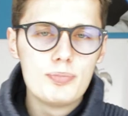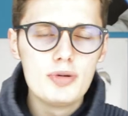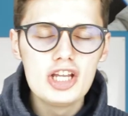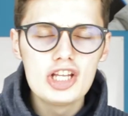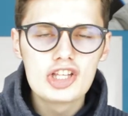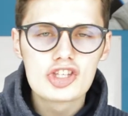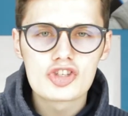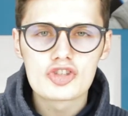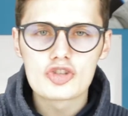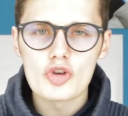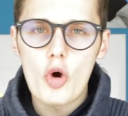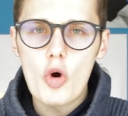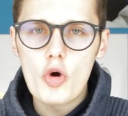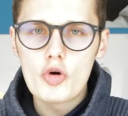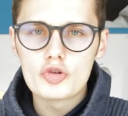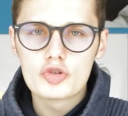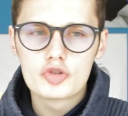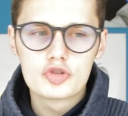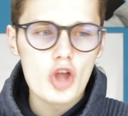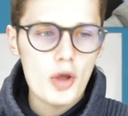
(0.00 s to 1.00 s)
beat
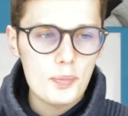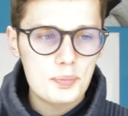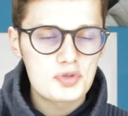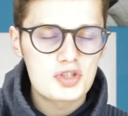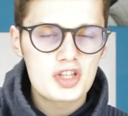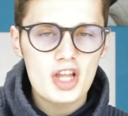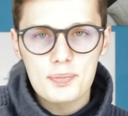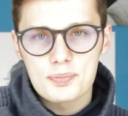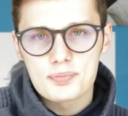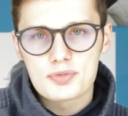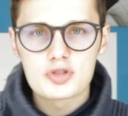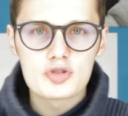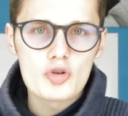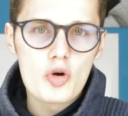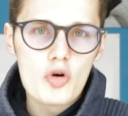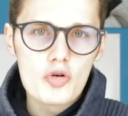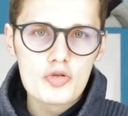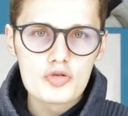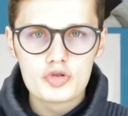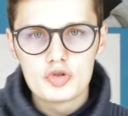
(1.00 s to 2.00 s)
songs, dubstep
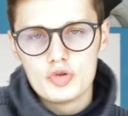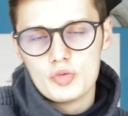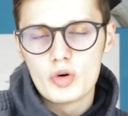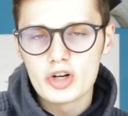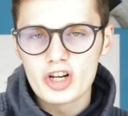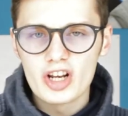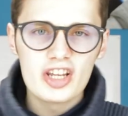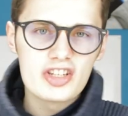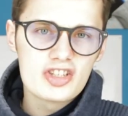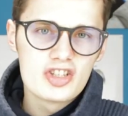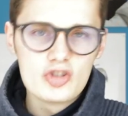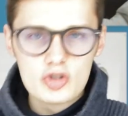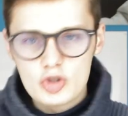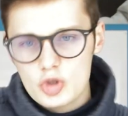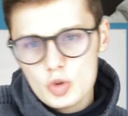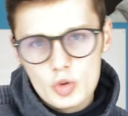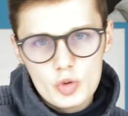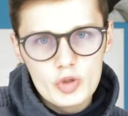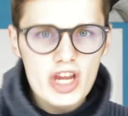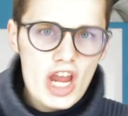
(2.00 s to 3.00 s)
songs you want to listen
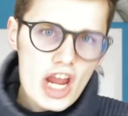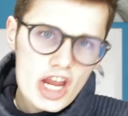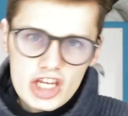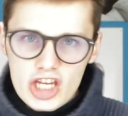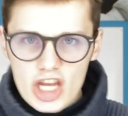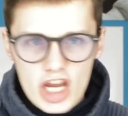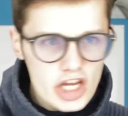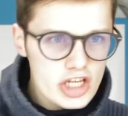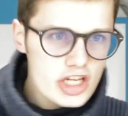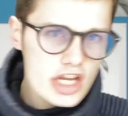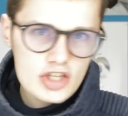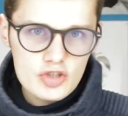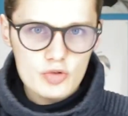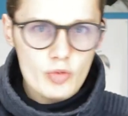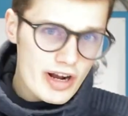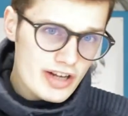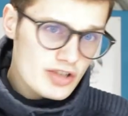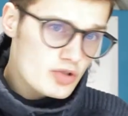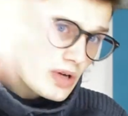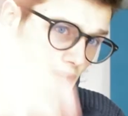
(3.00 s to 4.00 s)
to, yeah,
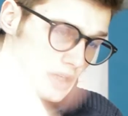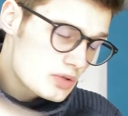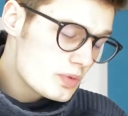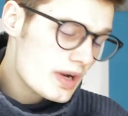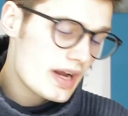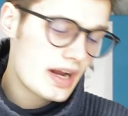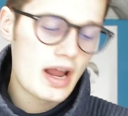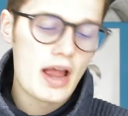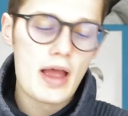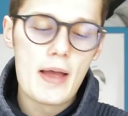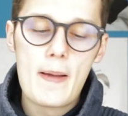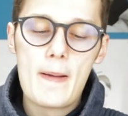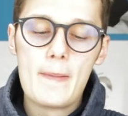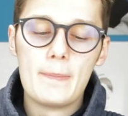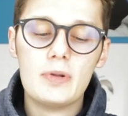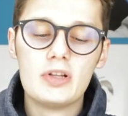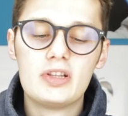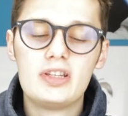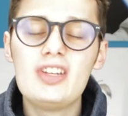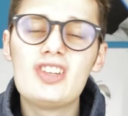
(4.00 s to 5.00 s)
swag.
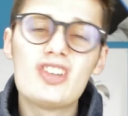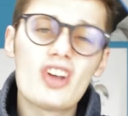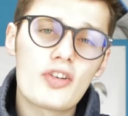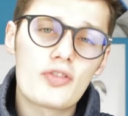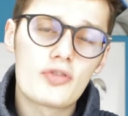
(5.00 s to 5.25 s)
But these are